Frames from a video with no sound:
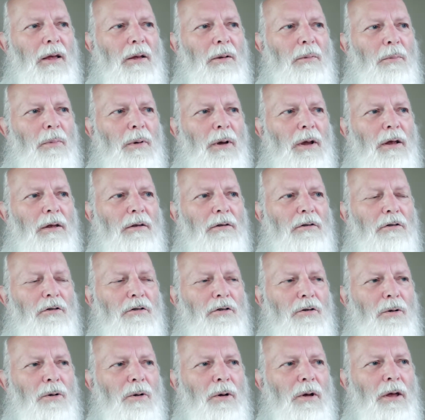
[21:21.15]
brings
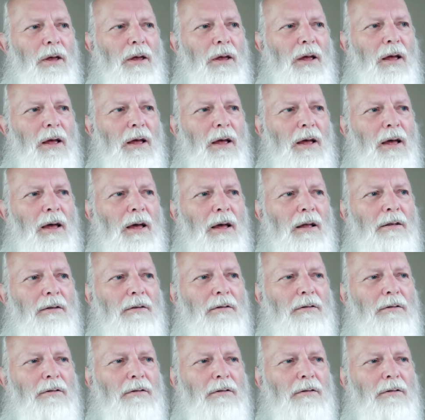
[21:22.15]
joy and